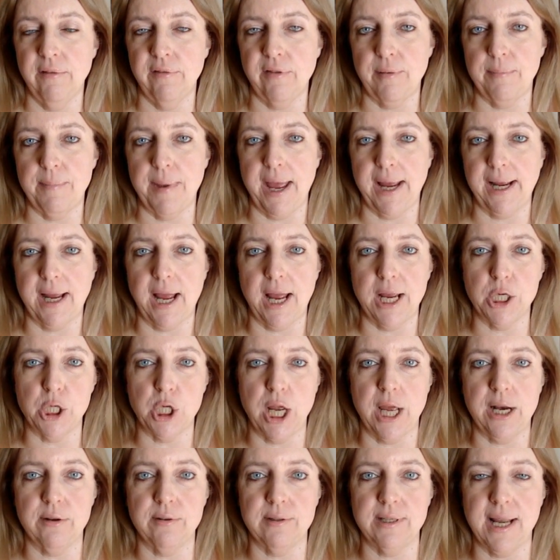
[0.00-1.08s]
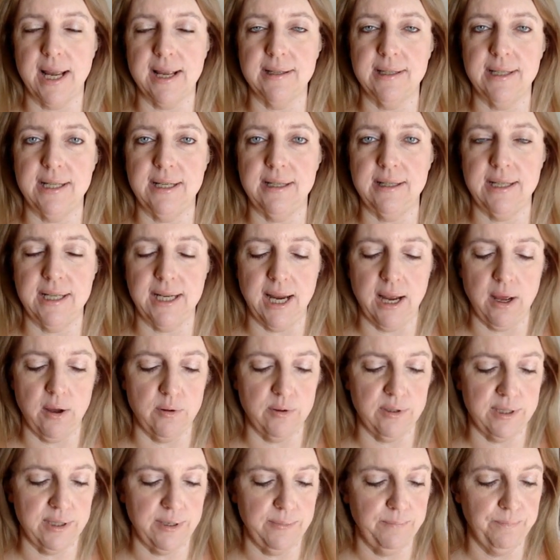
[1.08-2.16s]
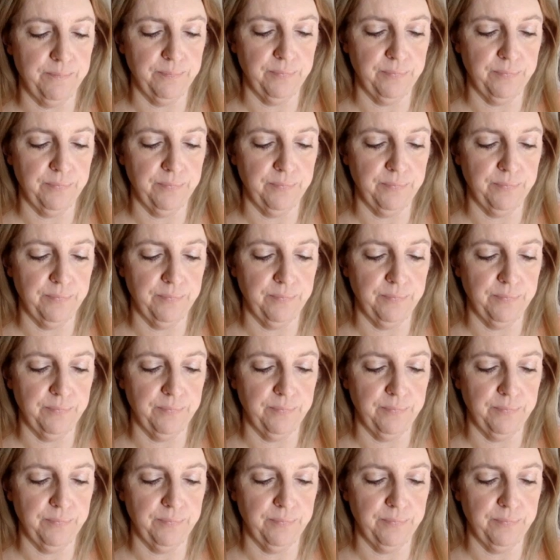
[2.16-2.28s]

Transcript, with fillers: from MAC Eyeshadows at CCO's.